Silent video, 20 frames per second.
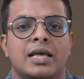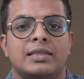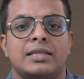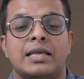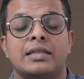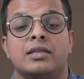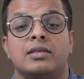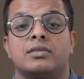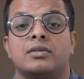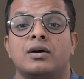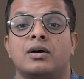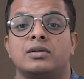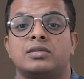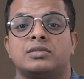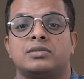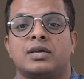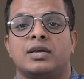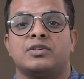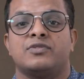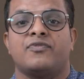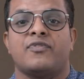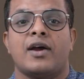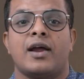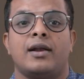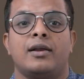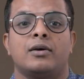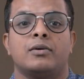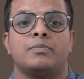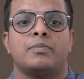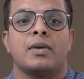Then the third stage
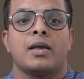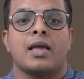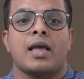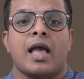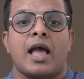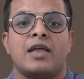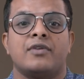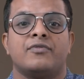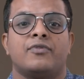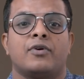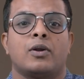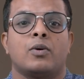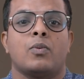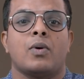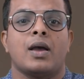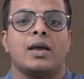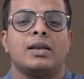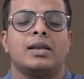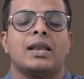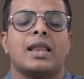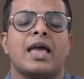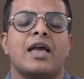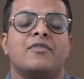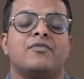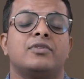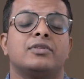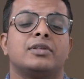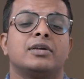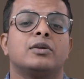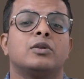fired up, and for a while
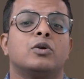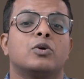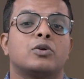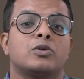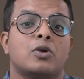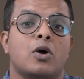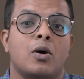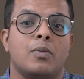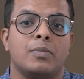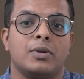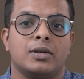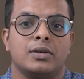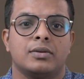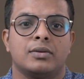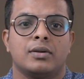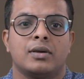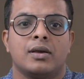everything looked normal.